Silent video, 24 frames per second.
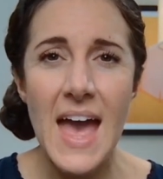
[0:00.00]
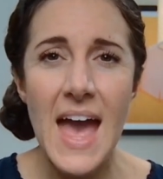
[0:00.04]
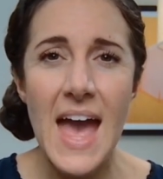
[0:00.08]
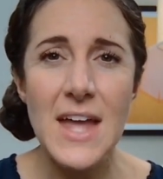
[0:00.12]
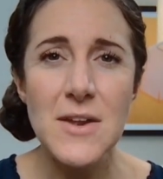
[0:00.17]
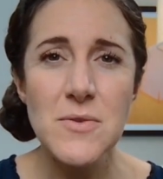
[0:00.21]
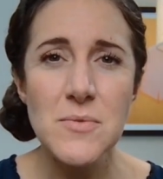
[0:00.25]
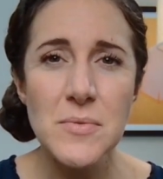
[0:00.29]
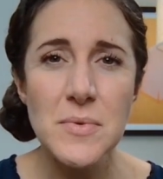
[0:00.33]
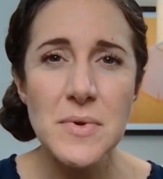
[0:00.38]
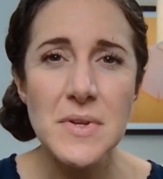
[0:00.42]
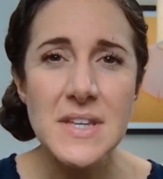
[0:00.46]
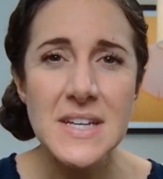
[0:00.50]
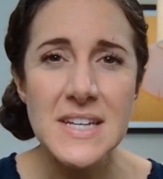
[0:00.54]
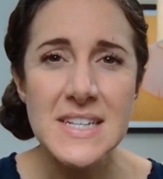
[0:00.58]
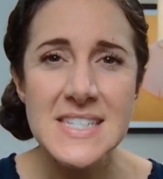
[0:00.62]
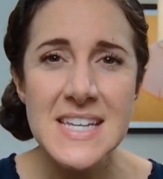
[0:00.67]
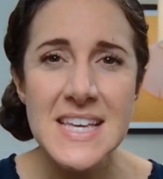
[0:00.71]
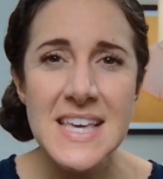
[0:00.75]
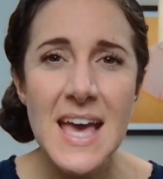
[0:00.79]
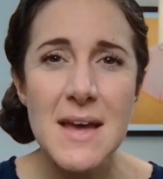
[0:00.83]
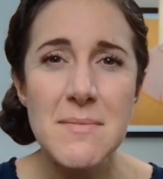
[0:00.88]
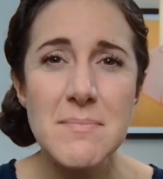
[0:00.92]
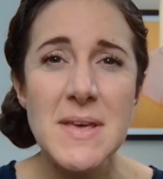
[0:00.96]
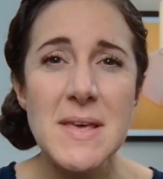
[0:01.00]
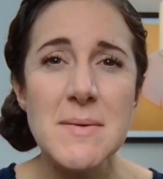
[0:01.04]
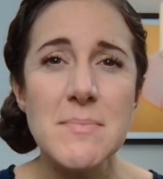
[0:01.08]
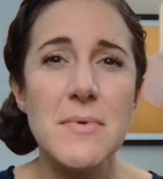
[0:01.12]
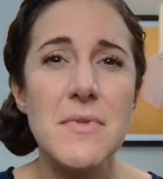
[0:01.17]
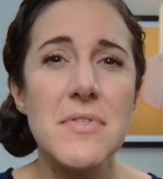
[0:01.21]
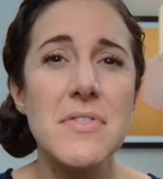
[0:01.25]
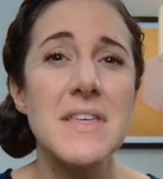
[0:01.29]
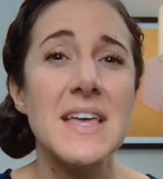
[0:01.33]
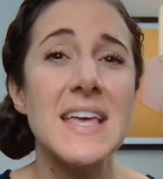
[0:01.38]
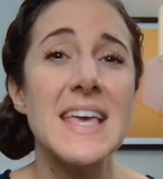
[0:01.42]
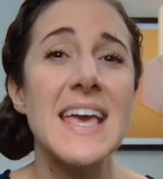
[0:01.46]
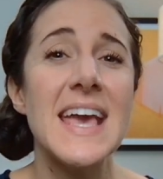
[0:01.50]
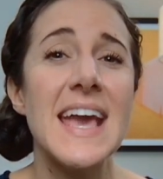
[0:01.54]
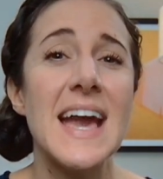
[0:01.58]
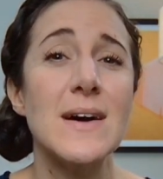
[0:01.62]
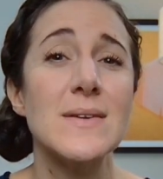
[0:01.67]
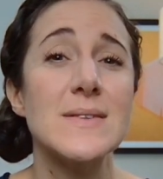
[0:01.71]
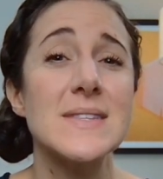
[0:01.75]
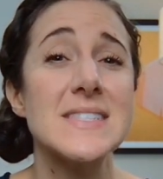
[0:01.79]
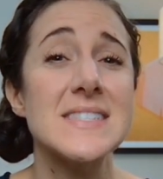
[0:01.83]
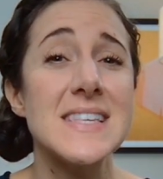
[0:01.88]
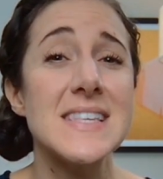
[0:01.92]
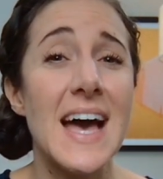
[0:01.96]
and really to get people thinking
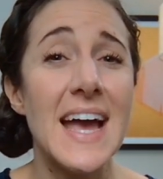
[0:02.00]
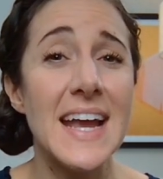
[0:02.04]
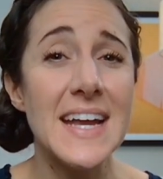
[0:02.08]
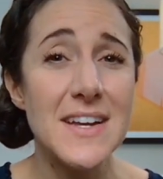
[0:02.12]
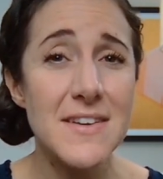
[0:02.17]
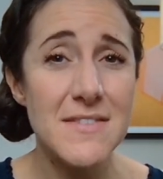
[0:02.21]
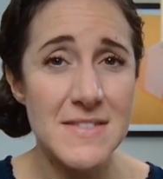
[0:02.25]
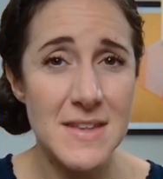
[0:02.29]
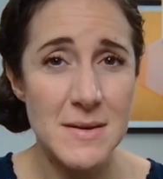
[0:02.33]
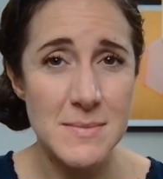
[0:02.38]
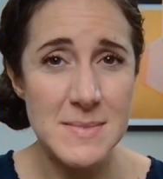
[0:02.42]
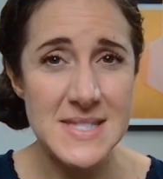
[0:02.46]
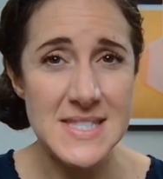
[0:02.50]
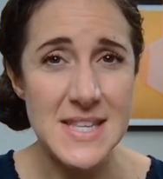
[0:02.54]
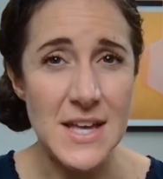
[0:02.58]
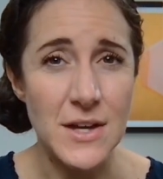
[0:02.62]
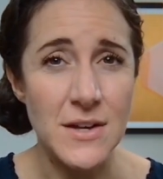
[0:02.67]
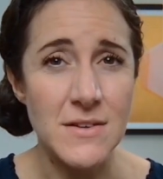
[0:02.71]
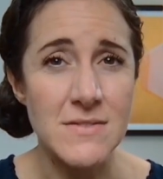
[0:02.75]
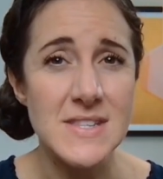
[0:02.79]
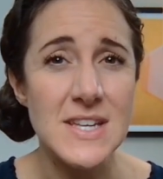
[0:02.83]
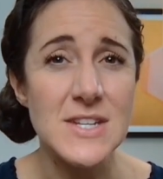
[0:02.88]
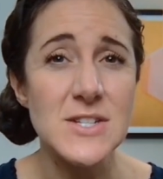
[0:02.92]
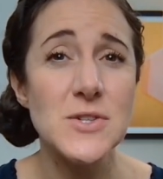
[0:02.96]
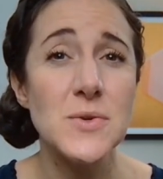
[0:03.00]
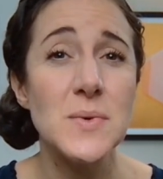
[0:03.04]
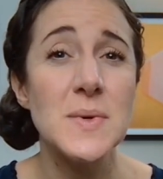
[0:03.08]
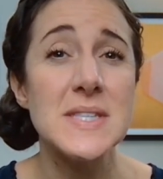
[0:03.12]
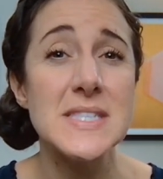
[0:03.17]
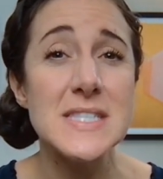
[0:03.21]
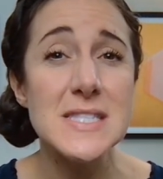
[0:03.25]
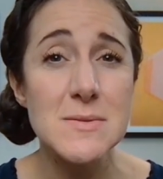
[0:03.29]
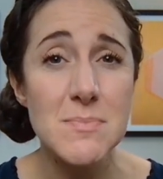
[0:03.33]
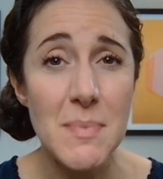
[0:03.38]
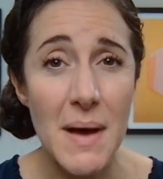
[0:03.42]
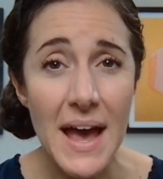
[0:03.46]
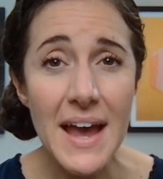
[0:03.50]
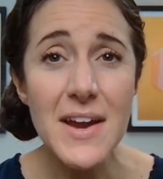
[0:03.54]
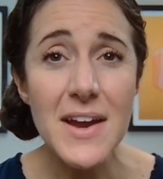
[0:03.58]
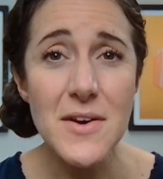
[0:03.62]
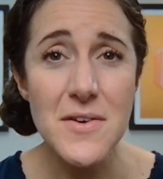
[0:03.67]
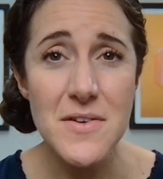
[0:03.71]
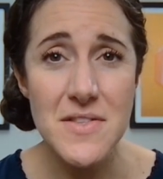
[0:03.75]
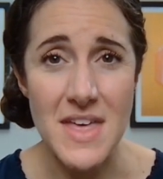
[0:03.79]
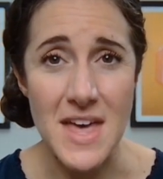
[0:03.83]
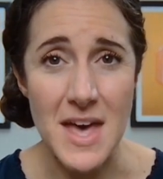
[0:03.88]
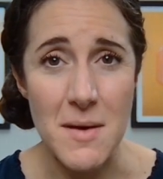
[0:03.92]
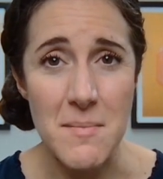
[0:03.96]
outside of themselves and to
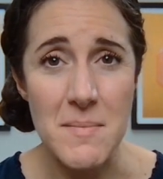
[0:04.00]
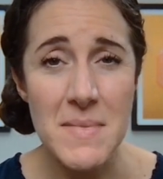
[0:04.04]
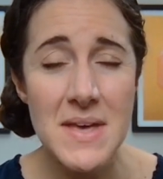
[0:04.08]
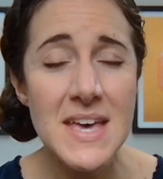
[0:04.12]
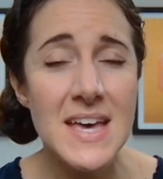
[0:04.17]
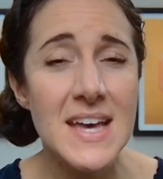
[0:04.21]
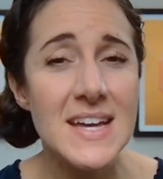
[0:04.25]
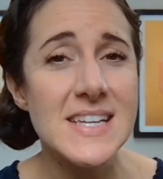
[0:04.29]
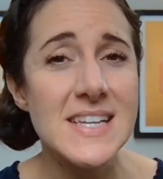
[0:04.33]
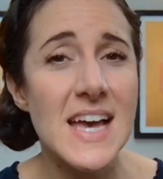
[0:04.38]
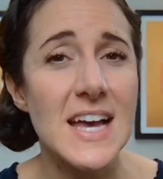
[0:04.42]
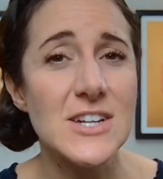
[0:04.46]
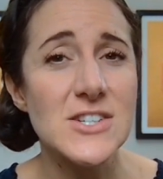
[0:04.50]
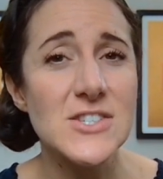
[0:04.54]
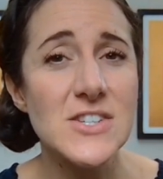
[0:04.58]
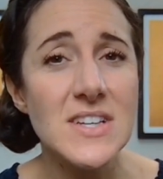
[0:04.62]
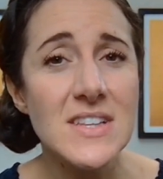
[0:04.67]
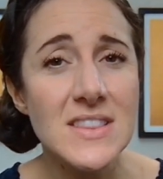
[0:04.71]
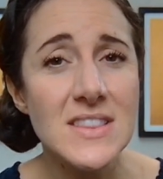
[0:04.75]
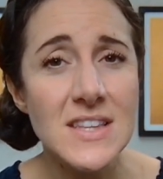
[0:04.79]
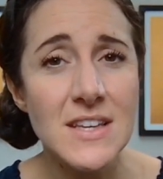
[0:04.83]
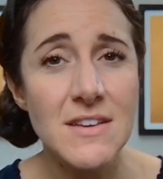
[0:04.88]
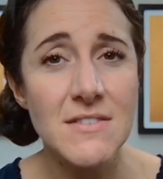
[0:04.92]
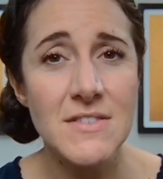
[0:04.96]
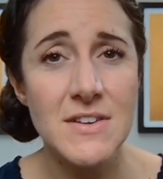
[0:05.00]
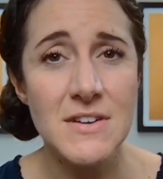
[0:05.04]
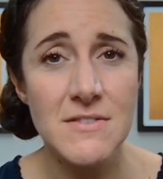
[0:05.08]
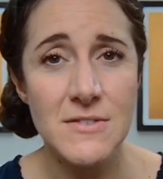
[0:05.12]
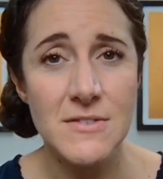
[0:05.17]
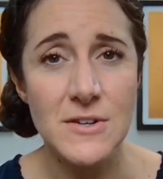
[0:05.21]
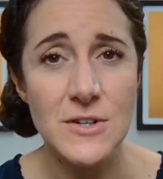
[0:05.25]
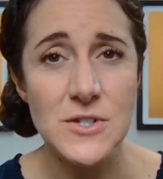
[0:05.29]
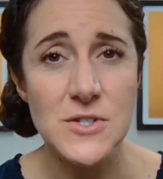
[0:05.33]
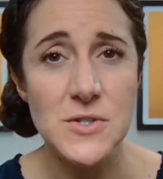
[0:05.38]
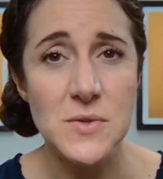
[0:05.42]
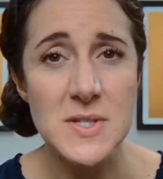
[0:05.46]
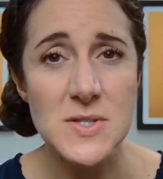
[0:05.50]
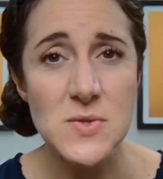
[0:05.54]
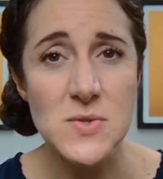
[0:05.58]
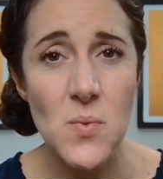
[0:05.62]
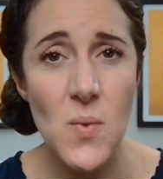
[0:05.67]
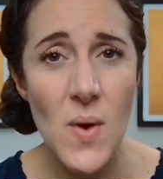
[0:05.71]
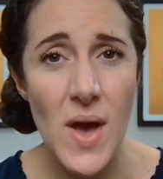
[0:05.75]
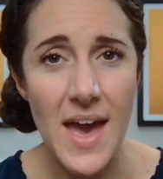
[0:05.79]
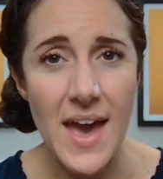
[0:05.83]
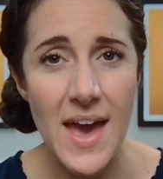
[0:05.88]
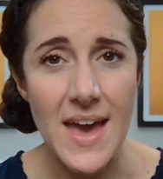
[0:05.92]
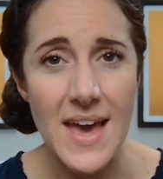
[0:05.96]
inspire them to actually live in a virtuous
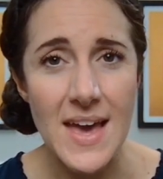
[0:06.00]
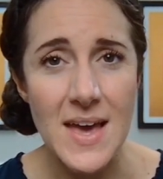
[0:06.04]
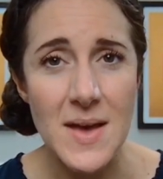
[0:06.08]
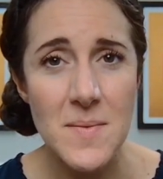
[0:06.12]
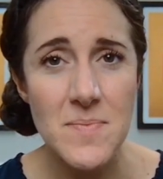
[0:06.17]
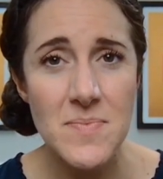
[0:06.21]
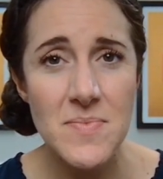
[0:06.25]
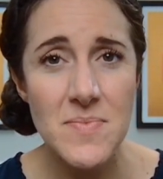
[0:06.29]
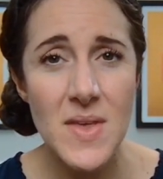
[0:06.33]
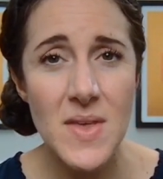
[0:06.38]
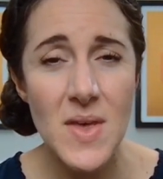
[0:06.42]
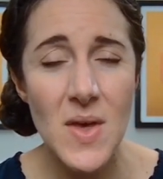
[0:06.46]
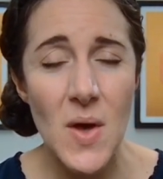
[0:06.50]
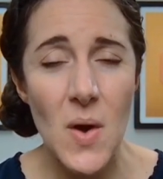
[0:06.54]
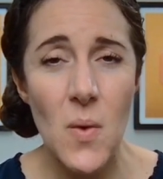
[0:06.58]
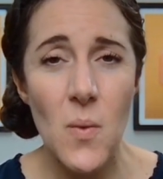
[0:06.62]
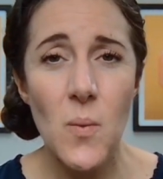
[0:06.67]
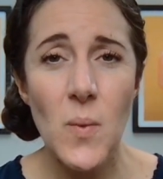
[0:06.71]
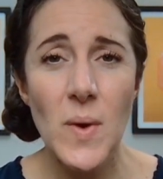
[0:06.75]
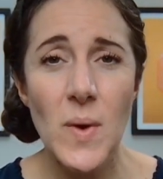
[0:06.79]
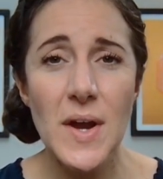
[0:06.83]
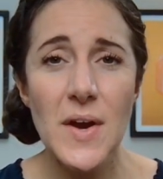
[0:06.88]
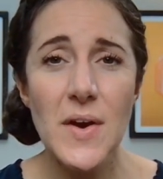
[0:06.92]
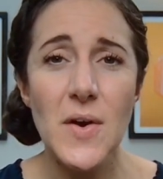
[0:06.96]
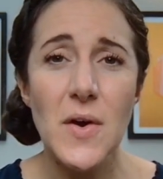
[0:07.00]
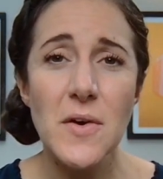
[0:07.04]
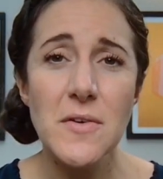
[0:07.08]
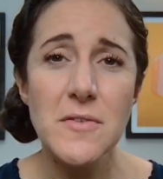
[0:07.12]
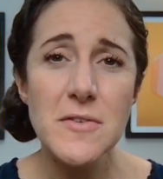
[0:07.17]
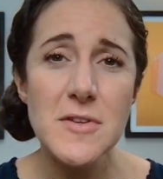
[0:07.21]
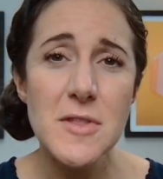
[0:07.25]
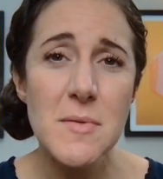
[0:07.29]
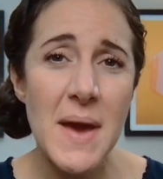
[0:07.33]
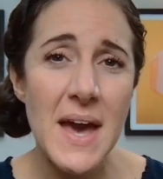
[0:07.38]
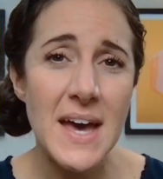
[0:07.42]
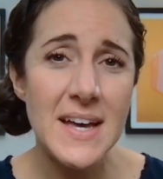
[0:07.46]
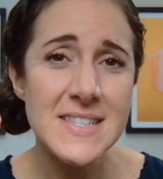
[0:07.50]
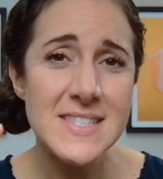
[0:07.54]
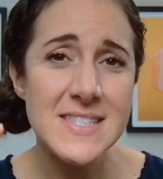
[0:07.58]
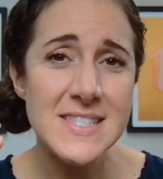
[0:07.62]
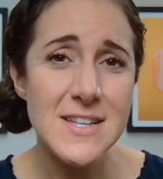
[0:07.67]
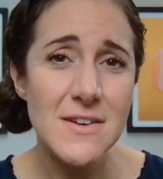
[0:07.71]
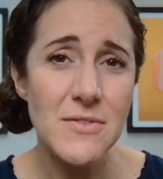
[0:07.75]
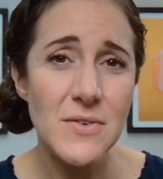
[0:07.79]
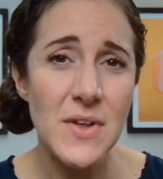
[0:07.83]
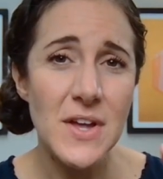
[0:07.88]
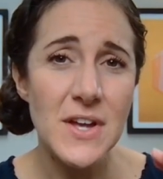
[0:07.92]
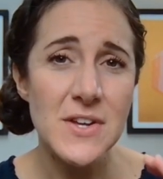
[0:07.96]
way. Where over the past
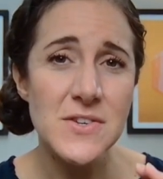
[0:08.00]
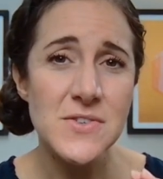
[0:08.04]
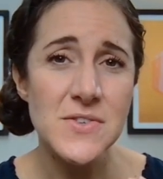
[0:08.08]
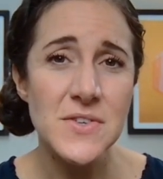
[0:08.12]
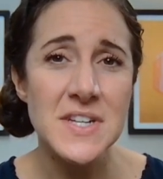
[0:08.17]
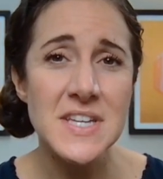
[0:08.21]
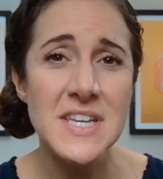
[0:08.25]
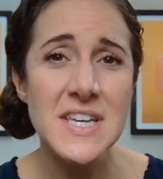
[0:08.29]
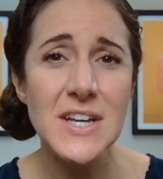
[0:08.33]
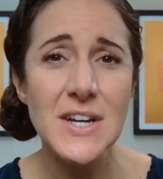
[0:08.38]
several hundred